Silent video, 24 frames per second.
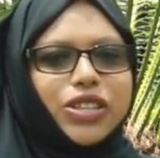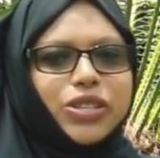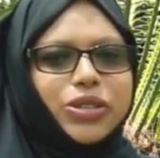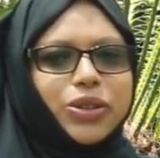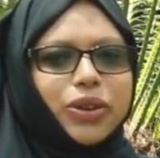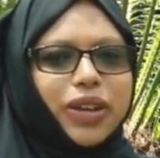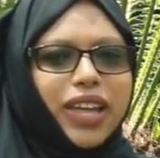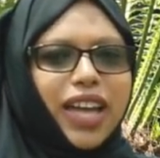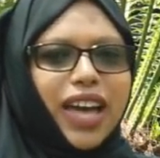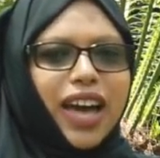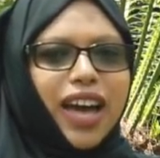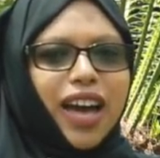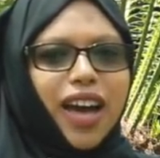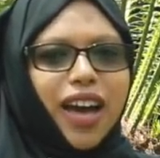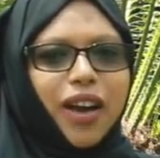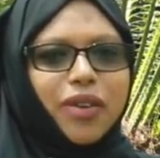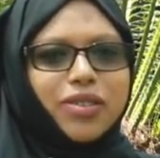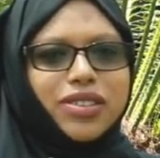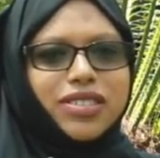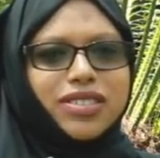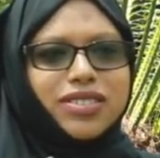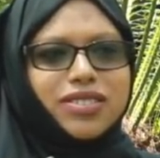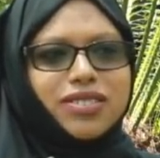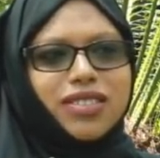So
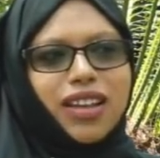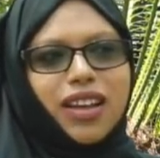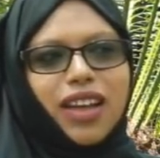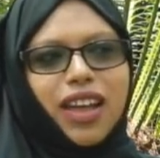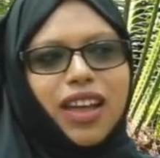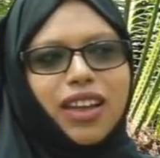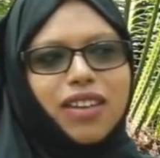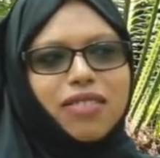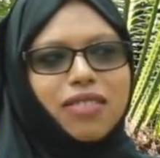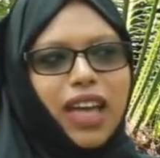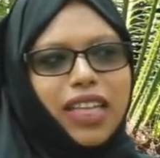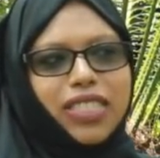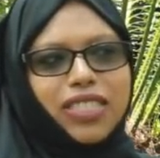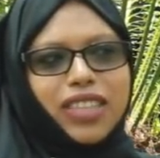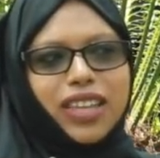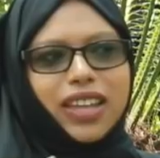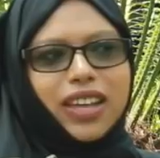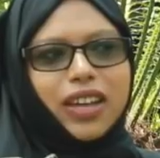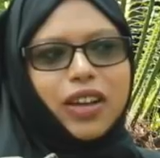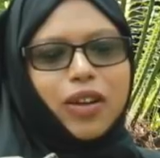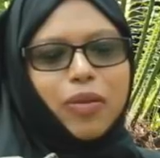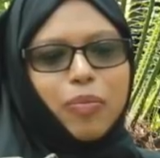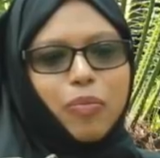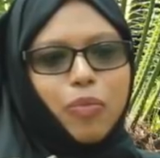yeah, and I
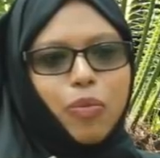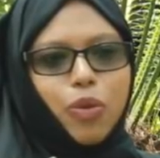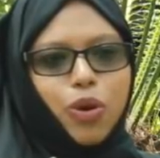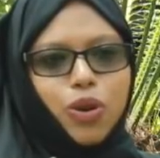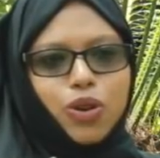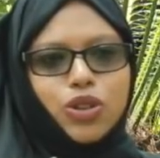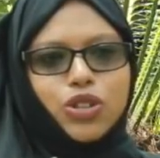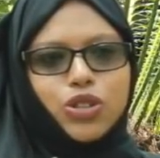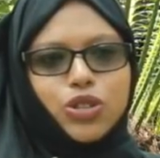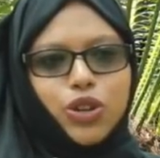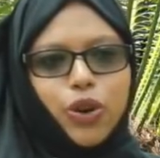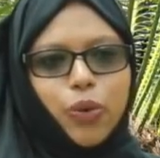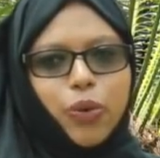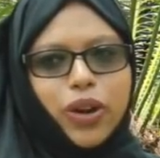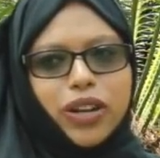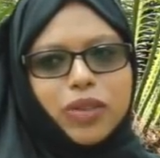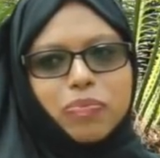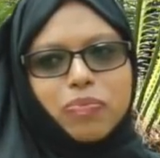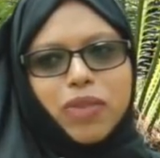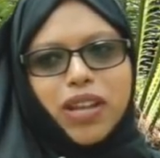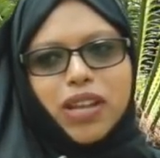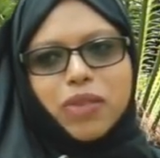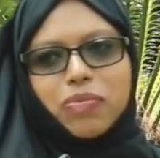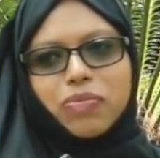think more so
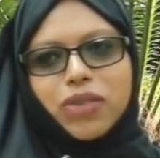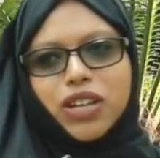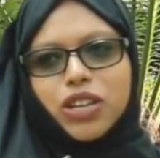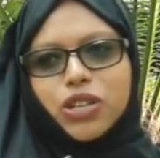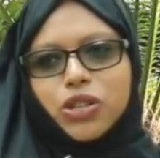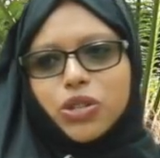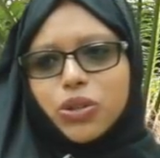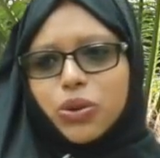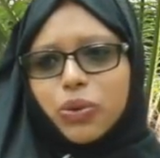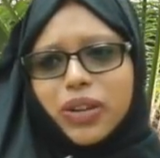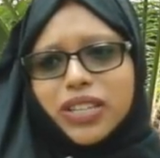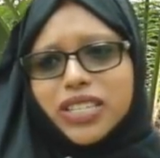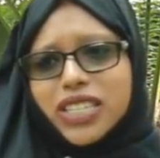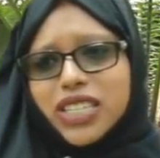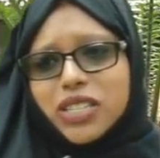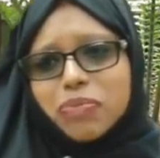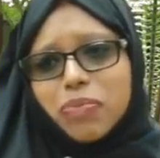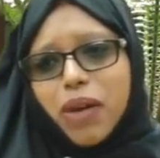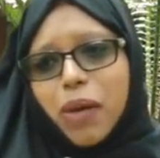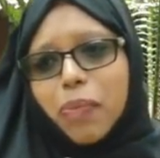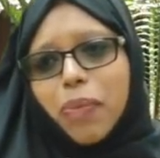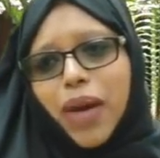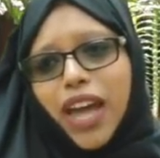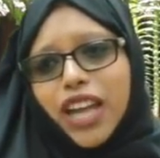what made me do it
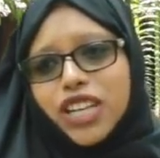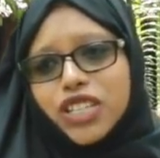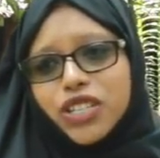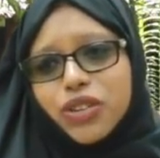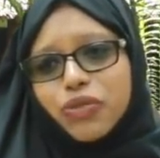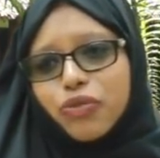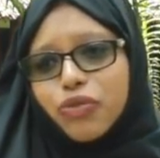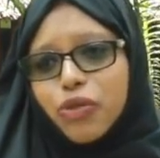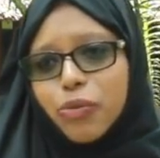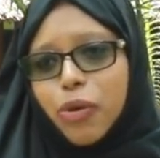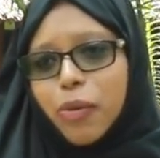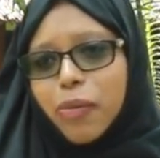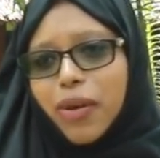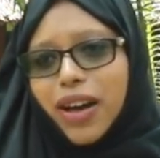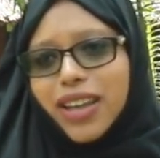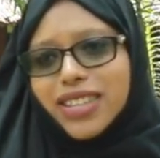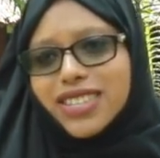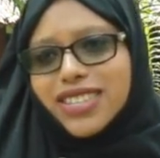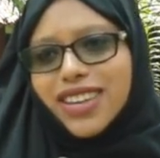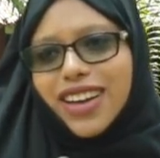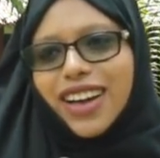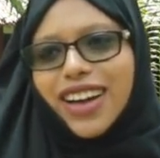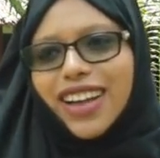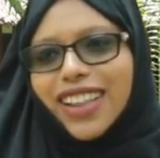is my passion for
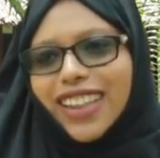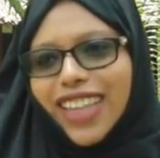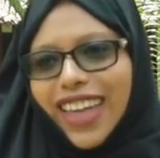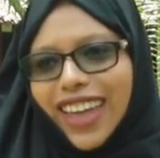Mombasa.